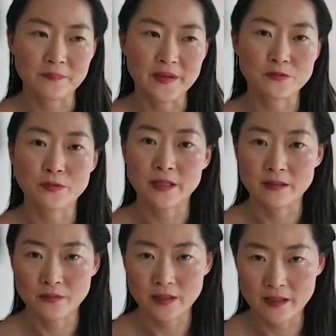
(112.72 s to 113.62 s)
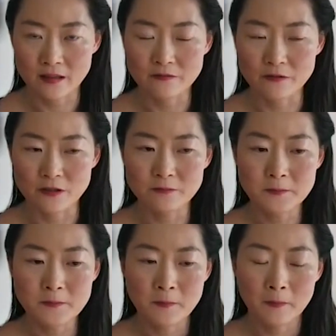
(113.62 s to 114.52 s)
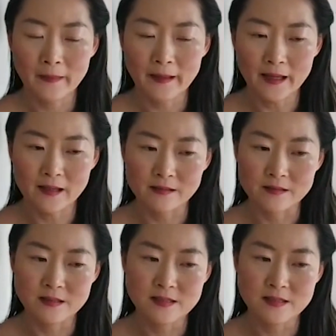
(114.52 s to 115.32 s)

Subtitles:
is really, really helpful. And